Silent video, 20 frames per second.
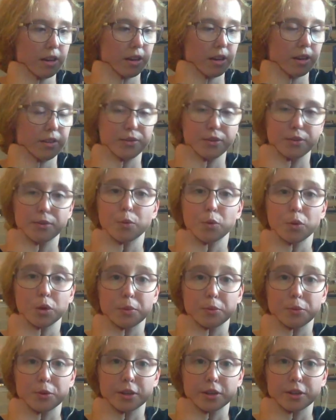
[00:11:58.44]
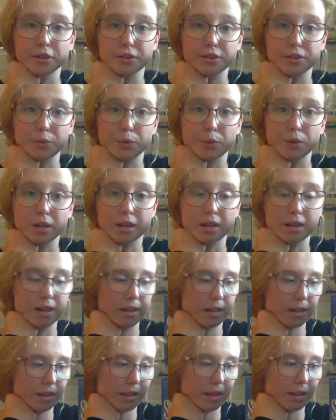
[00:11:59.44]
the Voidbringers and
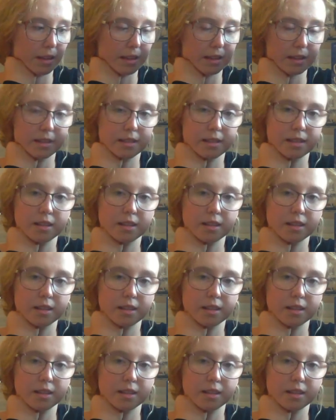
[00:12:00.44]
whatnot that